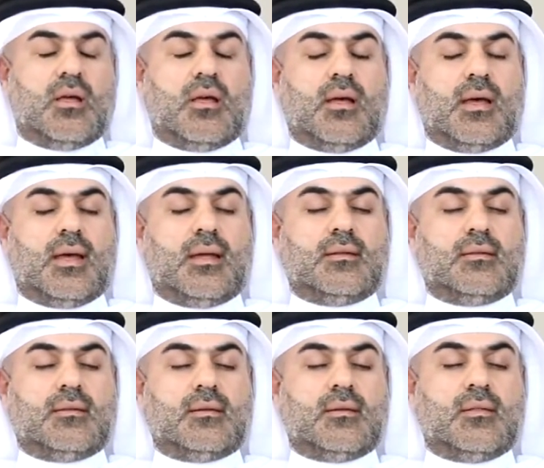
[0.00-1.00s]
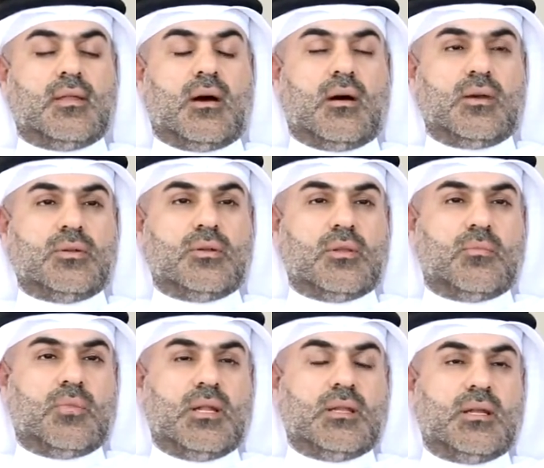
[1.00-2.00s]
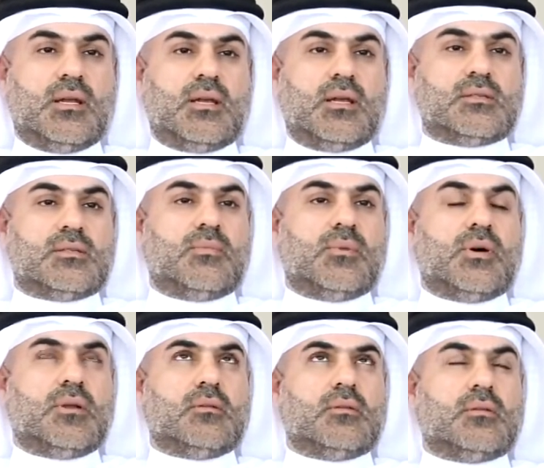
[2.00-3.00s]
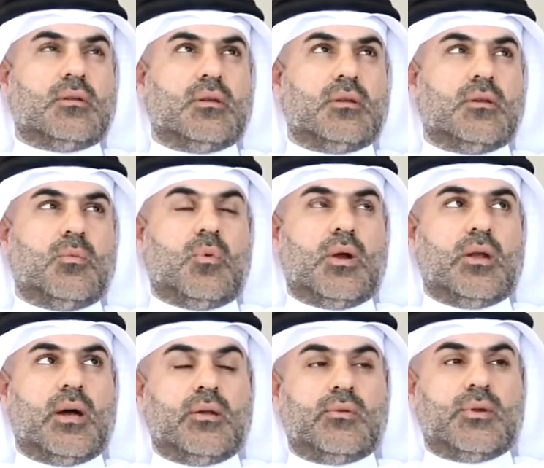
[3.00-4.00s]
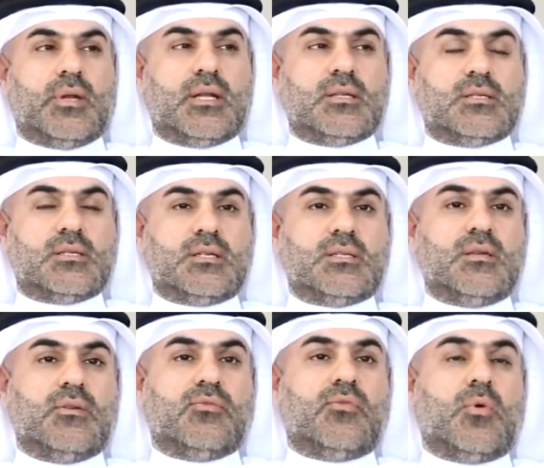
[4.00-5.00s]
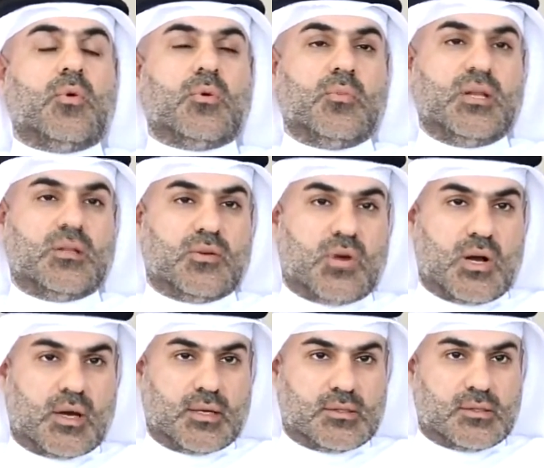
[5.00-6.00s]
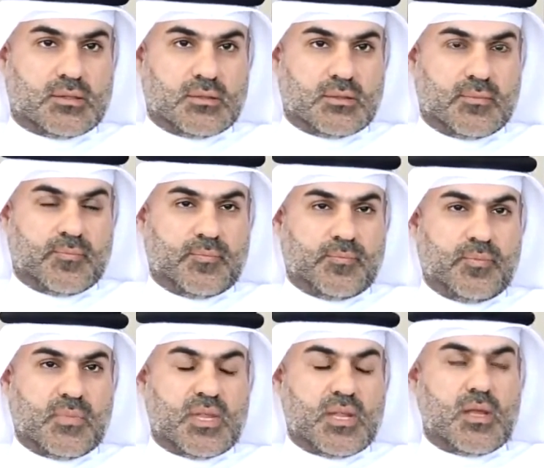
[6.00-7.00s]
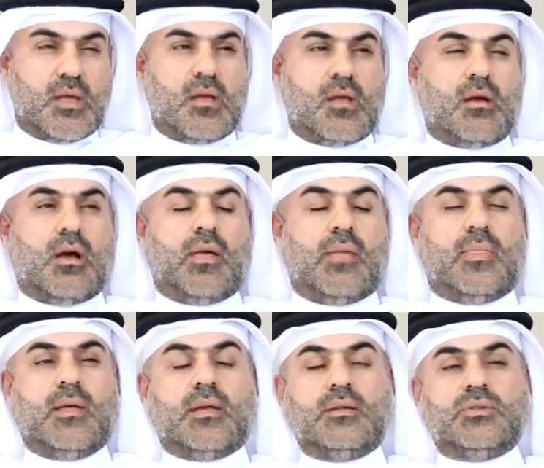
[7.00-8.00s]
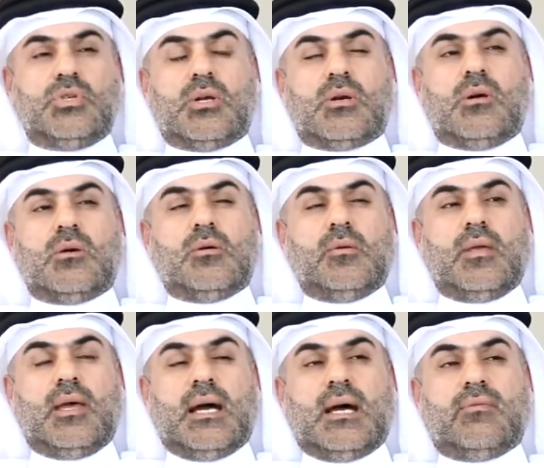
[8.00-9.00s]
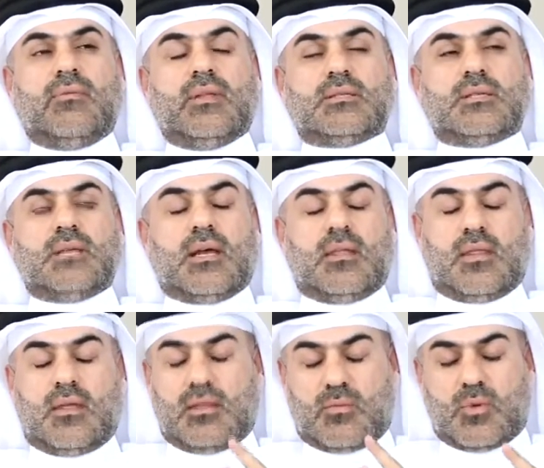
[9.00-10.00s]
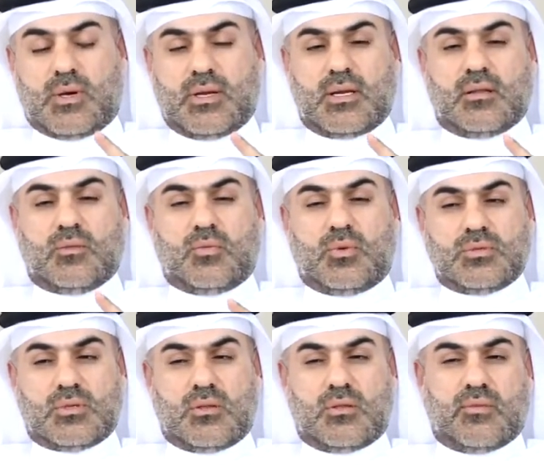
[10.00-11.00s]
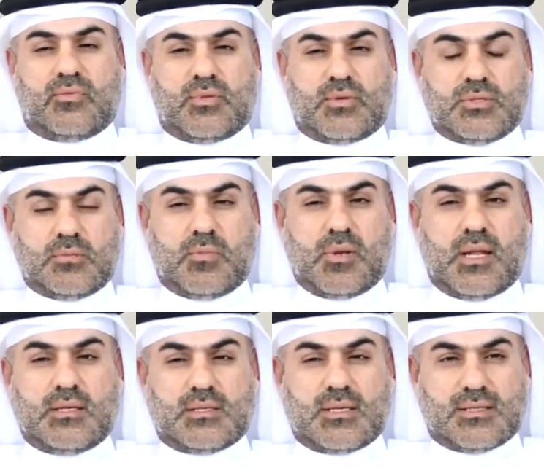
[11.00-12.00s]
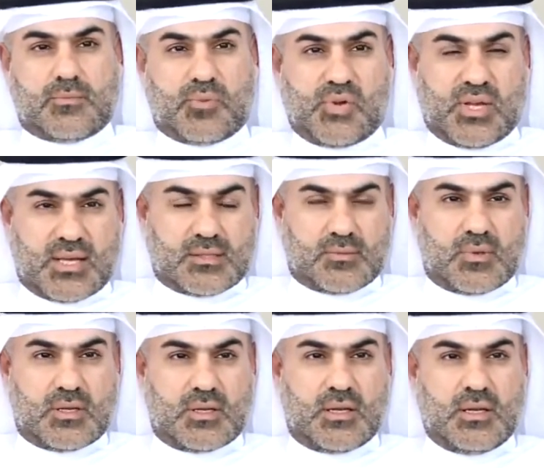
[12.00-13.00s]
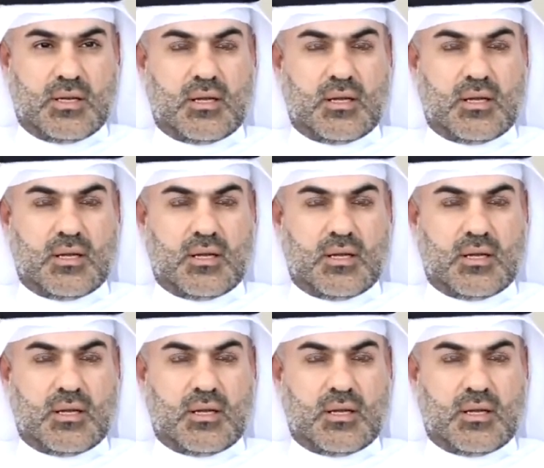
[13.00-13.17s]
And the height of the building, it's about 164 meter heights. I think in Chicago they have the one, it was in the first place as a precast building,